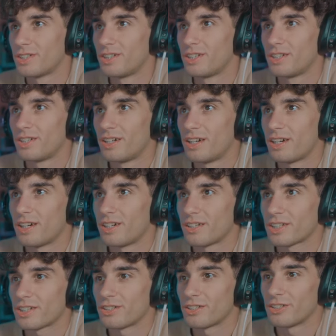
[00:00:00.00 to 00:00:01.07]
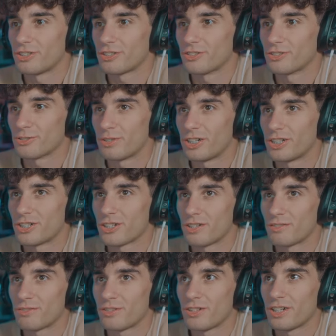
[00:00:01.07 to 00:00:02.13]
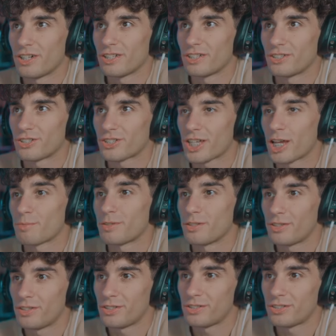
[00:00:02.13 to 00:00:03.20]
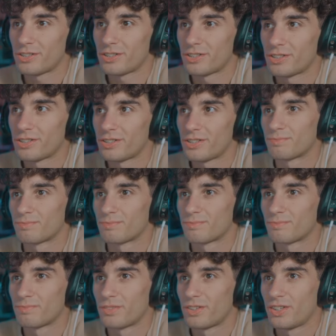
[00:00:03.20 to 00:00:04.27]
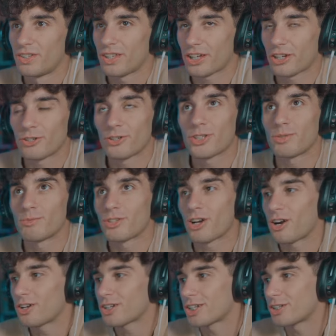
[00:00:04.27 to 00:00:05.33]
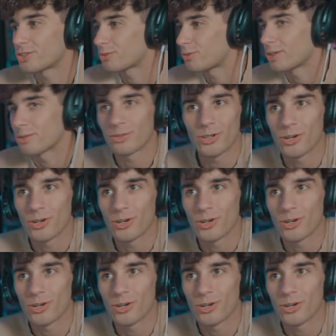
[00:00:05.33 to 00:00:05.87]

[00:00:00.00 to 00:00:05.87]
I like how they chose a wide shot for that and just kept it there. Like I heard them talk and I was like, wait, where are they?